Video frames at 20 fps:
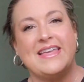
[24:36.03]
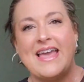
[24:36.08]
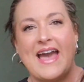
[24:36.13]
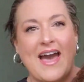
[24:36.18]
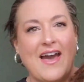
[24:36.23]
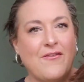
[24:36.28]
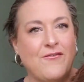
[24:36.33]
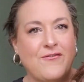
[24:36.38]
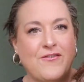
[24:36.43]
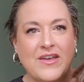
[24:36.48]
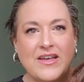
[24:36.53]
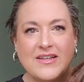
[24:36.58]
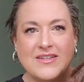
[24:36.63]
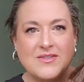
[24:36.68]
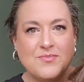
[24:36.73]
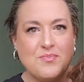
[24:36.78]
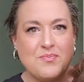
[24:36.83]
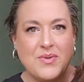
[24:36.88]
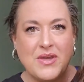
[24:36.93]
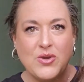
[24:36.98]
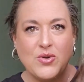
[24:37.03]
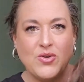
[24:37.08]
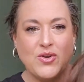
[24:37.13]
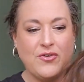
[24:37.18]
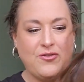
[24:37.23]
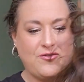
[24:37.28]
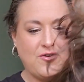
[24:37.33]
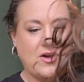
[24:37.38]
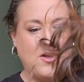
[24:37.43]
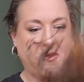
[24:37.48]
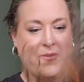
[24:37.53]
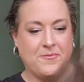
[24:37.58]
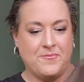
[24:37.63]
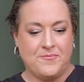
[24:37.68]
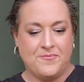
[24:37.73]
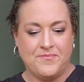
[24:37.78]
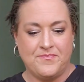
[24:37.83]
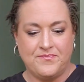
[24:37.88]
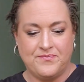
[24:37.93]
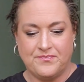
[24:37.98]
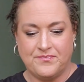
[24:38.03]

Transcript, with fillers: Yeah, it feels beautiful.